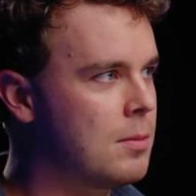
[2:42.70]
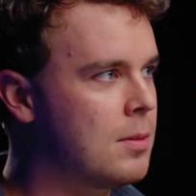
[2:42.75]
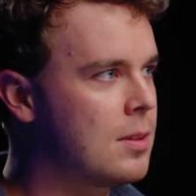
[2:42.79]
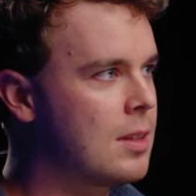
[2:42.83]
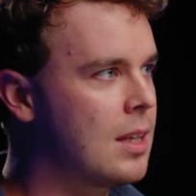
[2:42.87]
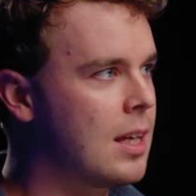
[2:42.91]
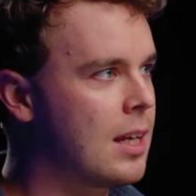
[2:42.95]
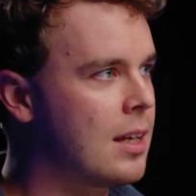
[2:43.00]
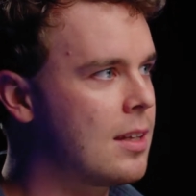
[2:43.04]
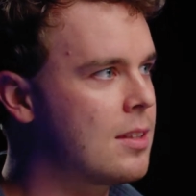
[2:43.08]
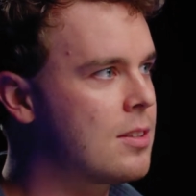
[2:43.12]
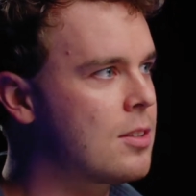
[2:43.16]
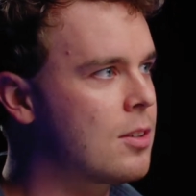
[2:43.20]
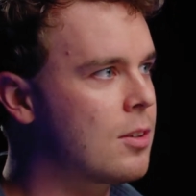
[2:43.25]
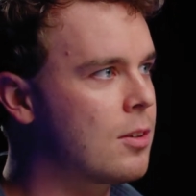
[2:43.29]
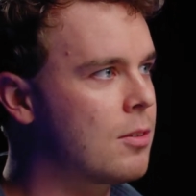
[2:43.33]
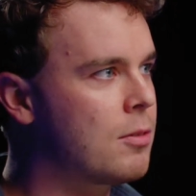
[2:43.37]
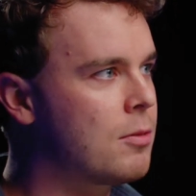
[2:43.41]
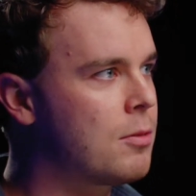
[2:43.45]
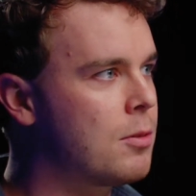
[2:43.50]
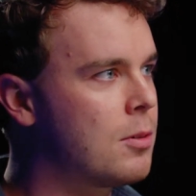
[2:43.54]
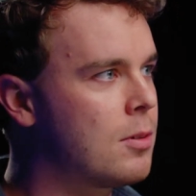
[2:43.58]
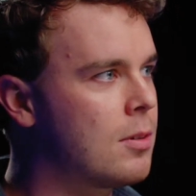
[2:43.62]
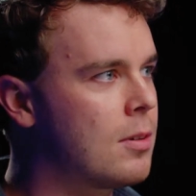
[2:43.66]
with cancer
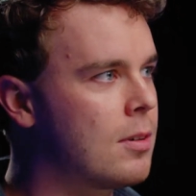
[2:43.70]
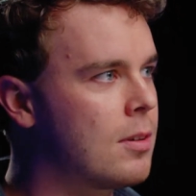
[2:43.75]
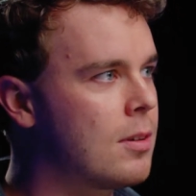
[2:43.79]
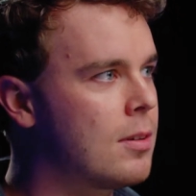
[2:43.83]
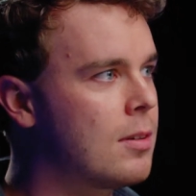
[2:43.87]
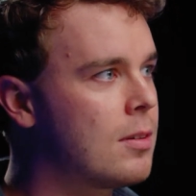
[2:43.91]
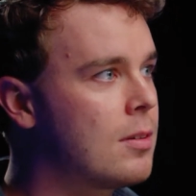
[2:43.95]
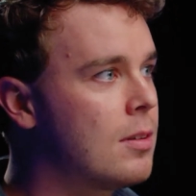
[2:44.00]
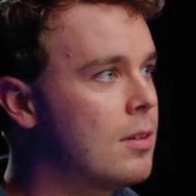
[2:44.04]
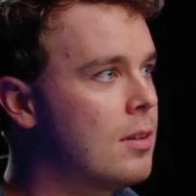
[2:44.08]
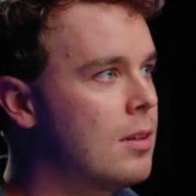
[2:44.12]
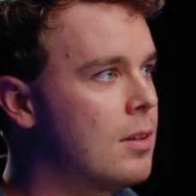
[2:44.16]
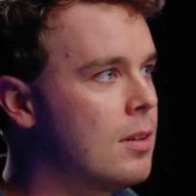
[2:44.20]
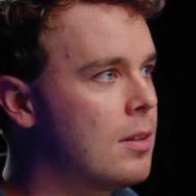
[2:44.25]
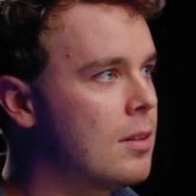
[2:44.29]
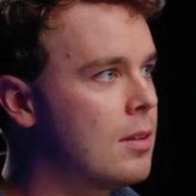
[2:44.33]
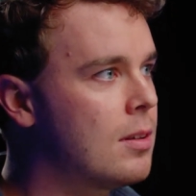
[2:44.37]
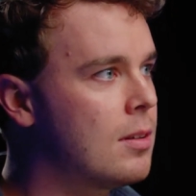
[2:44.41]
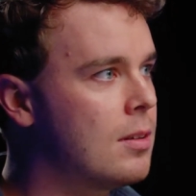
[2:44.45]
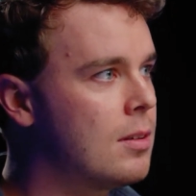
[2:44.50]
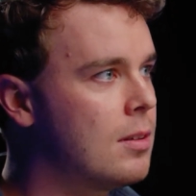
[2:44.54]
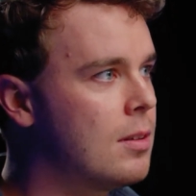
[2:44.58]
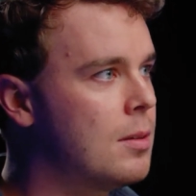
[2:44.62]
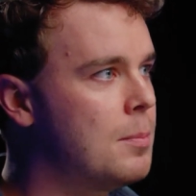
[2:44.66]
for
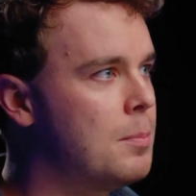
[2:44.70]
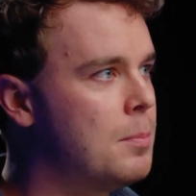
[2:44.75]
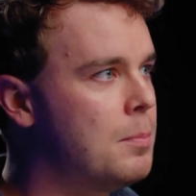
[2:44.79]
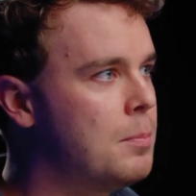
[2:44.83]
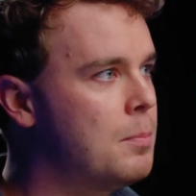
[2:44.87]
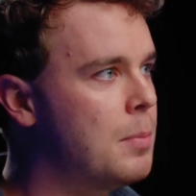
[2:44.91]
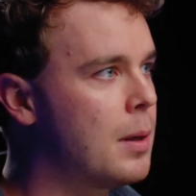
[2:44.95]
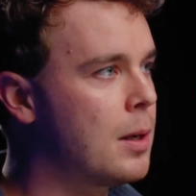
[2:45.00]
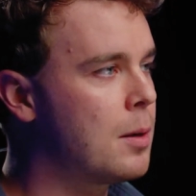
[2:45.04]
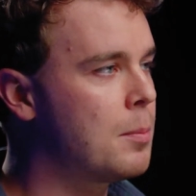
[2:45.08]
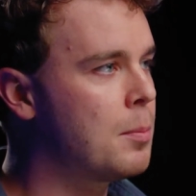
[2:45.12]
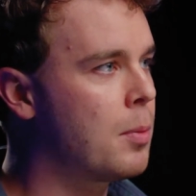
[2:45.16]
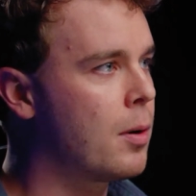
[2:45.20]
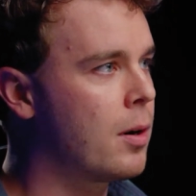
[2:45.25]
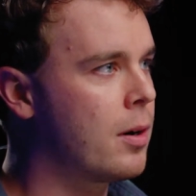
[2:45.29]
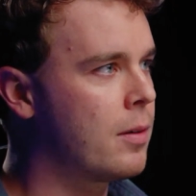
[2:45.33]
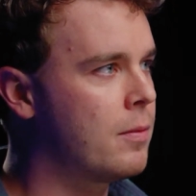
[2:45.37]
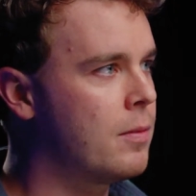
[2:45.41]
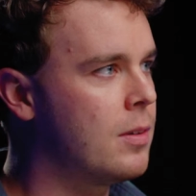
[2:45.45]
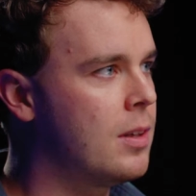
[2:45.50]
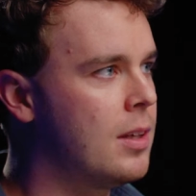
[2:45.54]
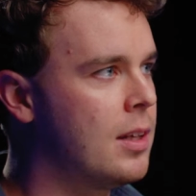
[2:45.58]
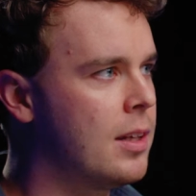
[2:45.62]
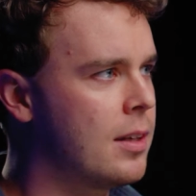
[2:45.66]
the better part
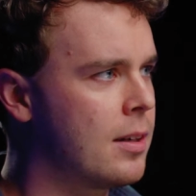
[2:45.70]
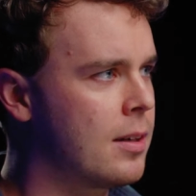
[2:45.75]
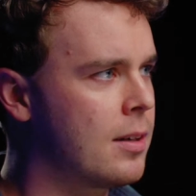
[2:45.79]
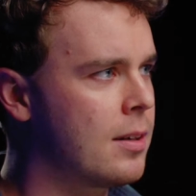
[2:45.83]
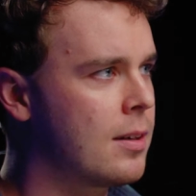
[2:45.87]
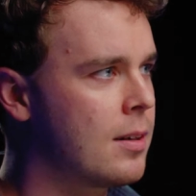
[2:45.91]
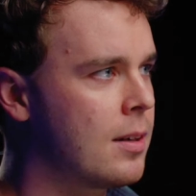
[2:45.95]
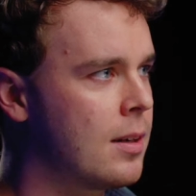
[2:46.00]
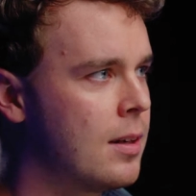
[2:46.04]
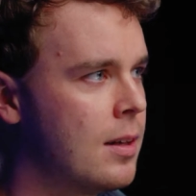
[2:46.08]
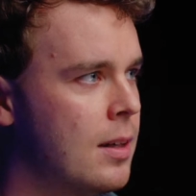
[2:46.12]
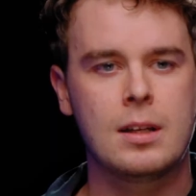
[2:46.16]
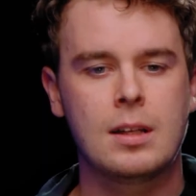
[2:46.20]
of a year,